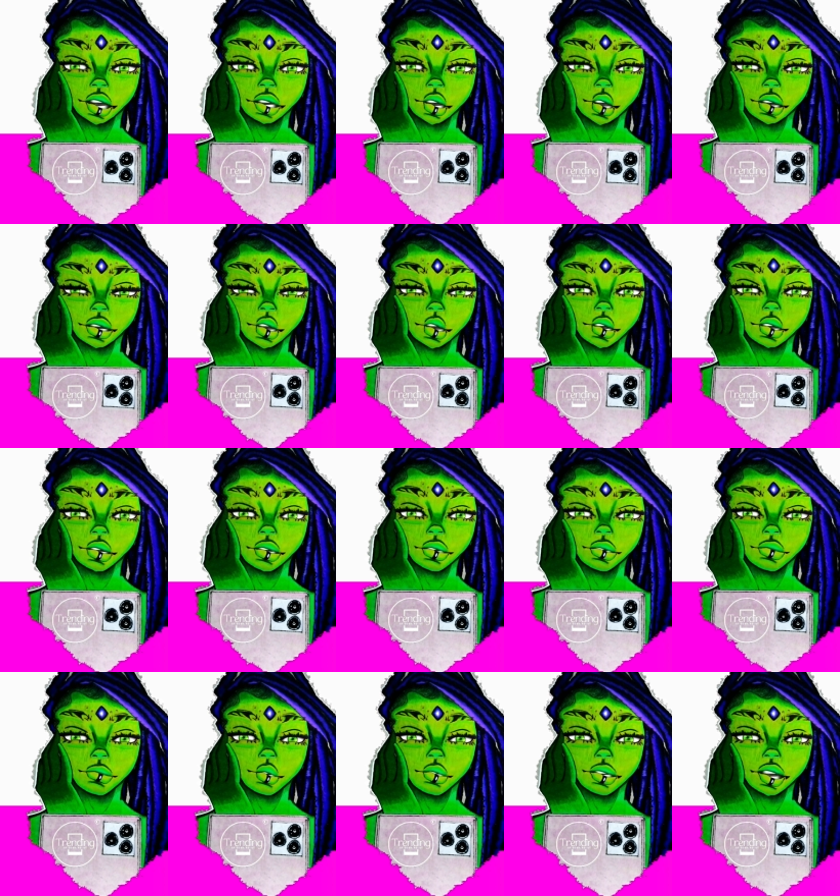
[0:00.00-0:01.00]
I don't
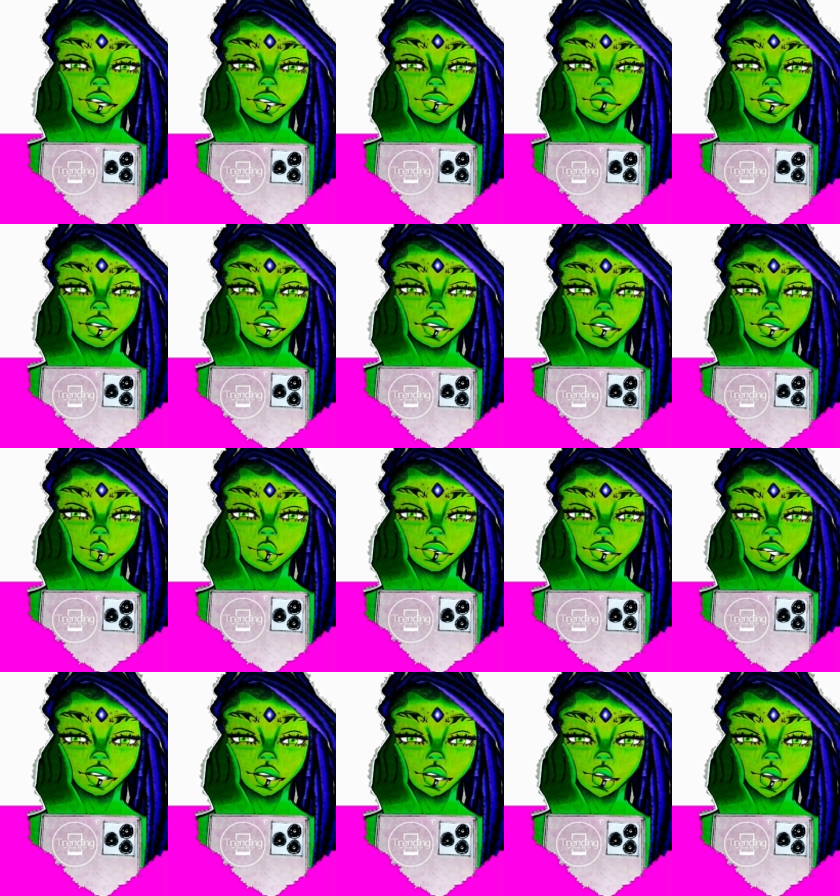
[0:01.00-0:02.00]
know. The custody dates were
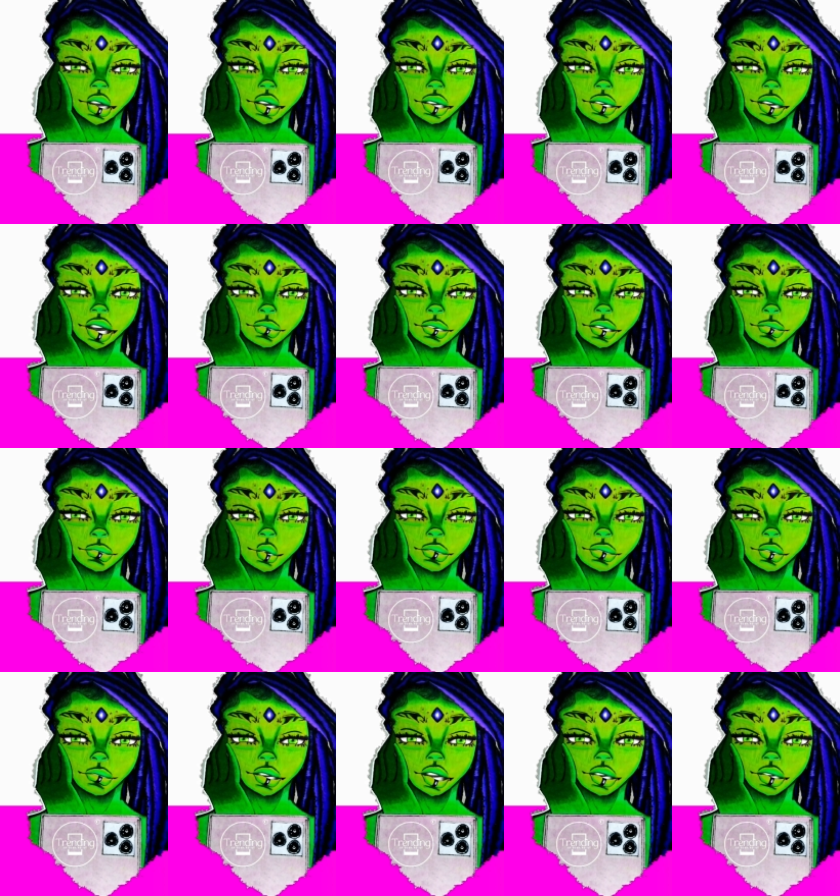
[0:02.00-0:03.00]
settled because I
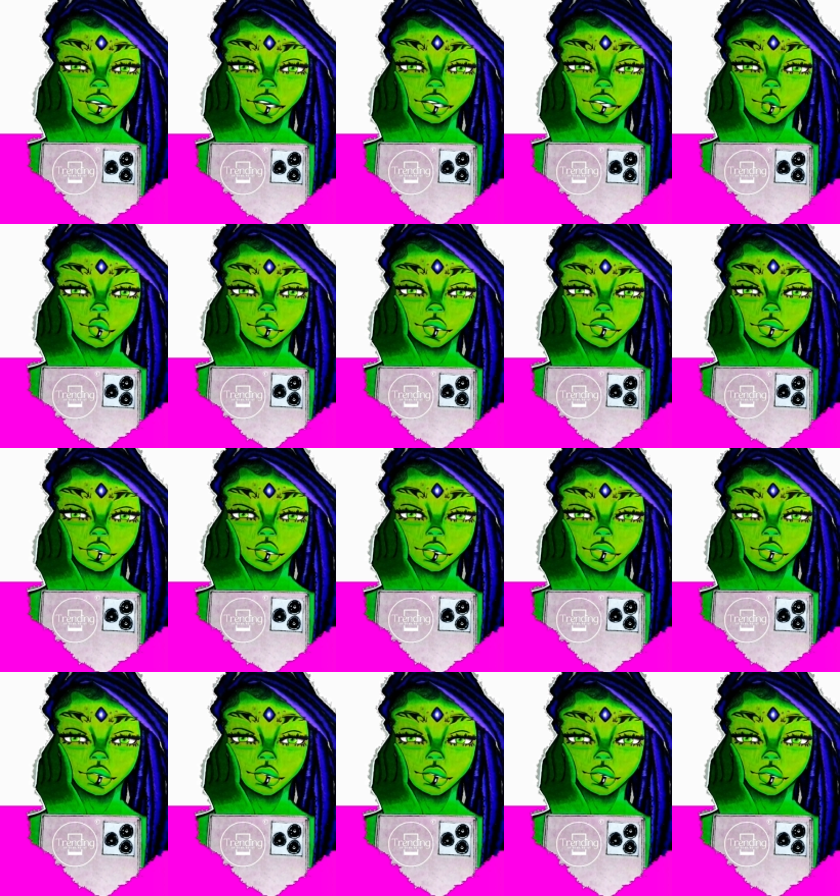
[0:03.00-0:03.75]
remember Melody said